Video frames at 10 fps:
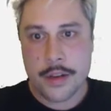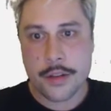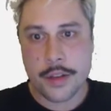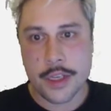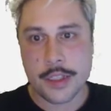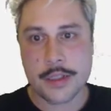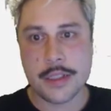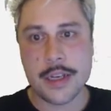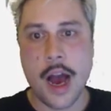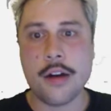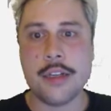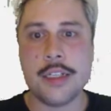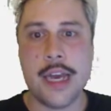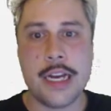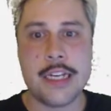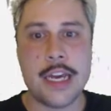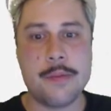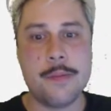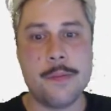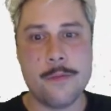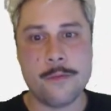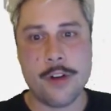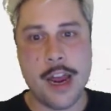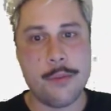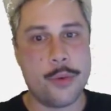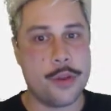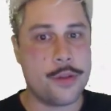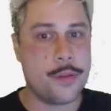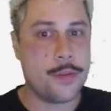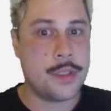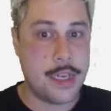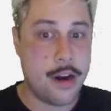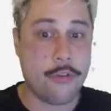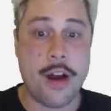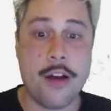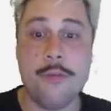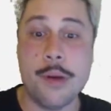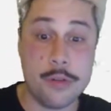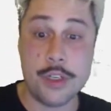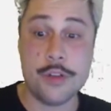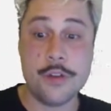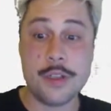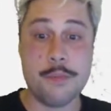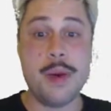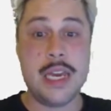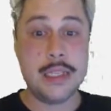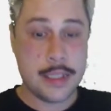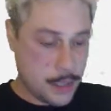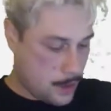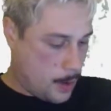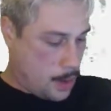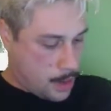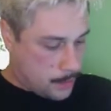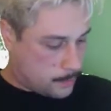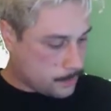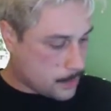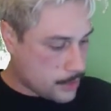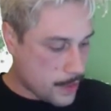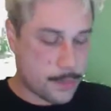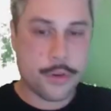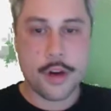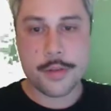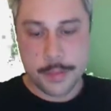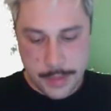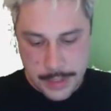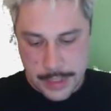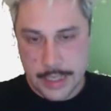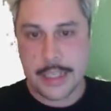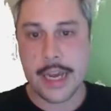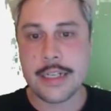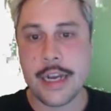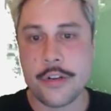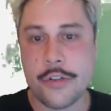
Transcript: this gnarly tech deck ramp with stair and rail built into it. It's a beast. So I can pull off some sick tech deck